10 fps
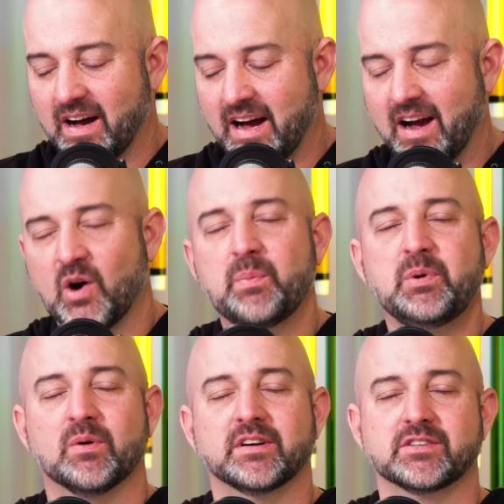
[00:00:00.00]
I hope
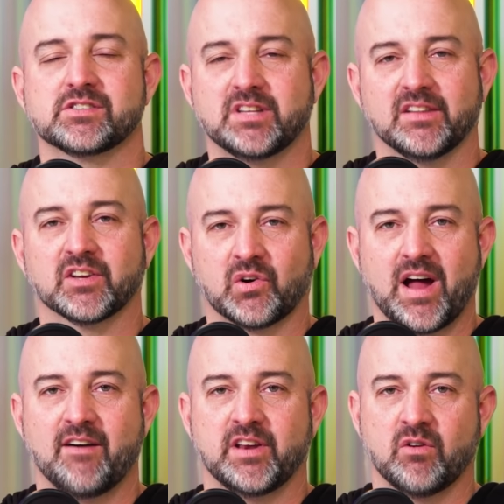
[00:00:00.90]
you understand the
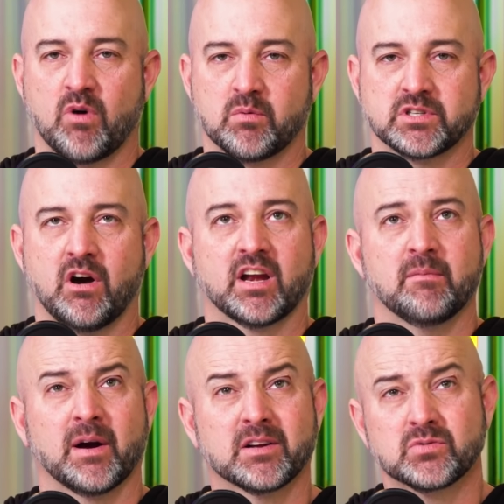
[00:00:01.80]
gravity of what we're talking
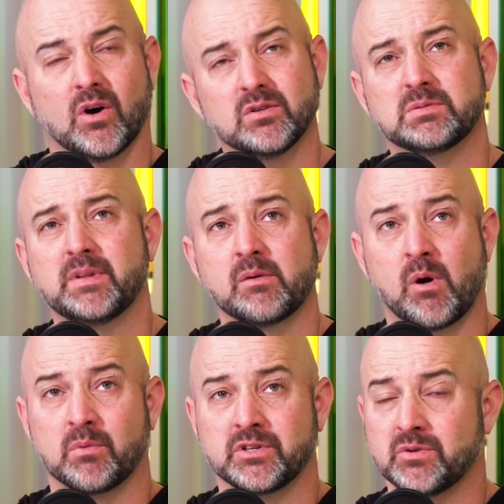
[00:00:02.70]
about, because ultimately
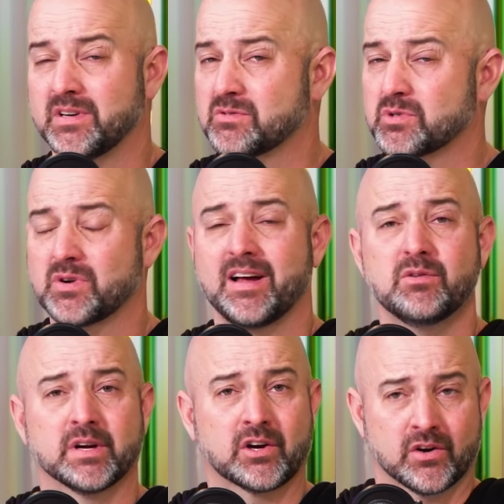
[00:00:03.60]
what we're doing is we're trying
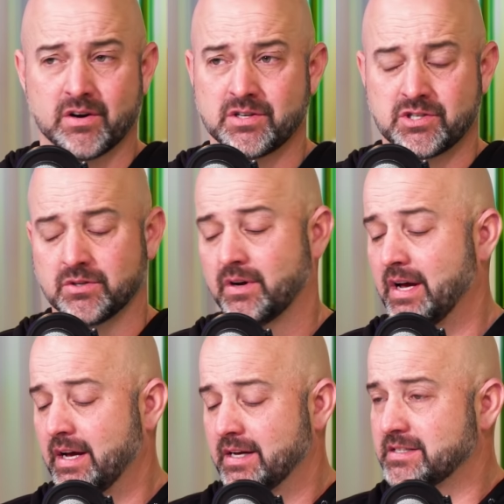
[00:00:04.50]
to encourage you
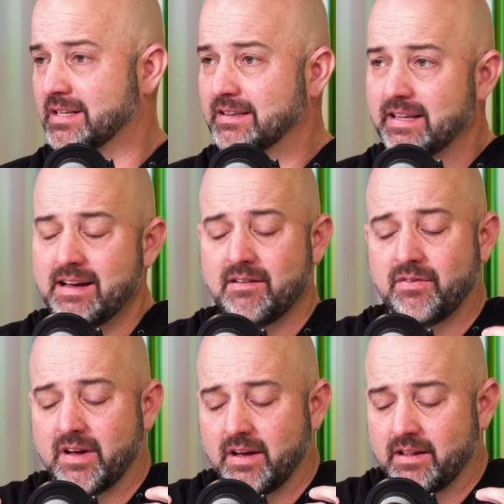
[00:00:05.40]
to live